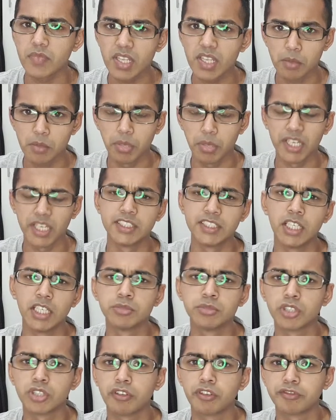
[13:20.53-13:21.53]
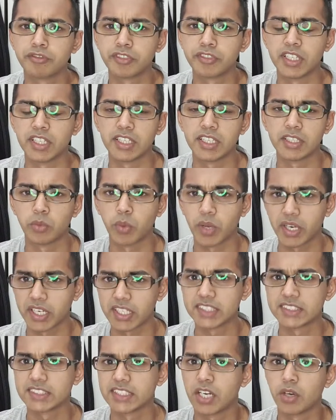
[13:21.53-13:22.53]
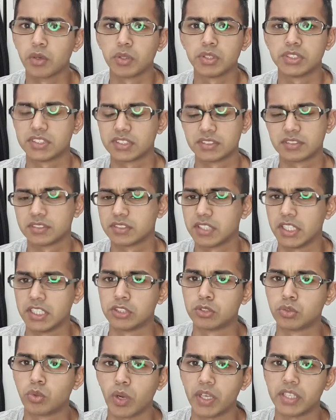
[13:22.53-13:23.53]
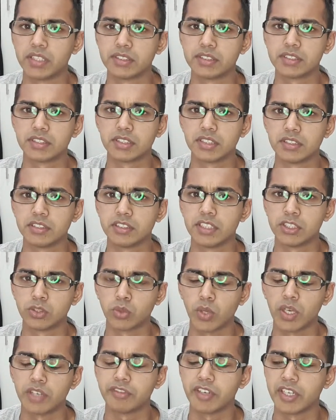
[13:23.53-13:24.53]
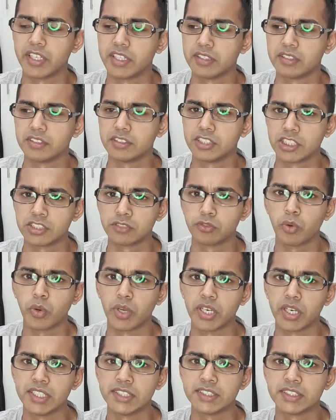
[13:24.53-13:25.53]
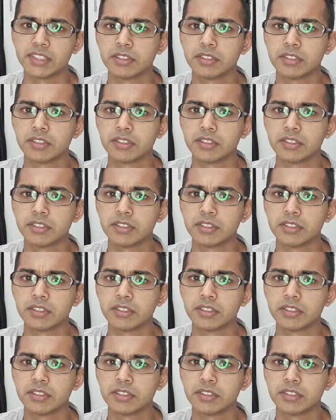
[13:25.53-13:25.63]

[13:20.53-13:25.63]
But in terms of what it is now, it's quite fine just for what it is.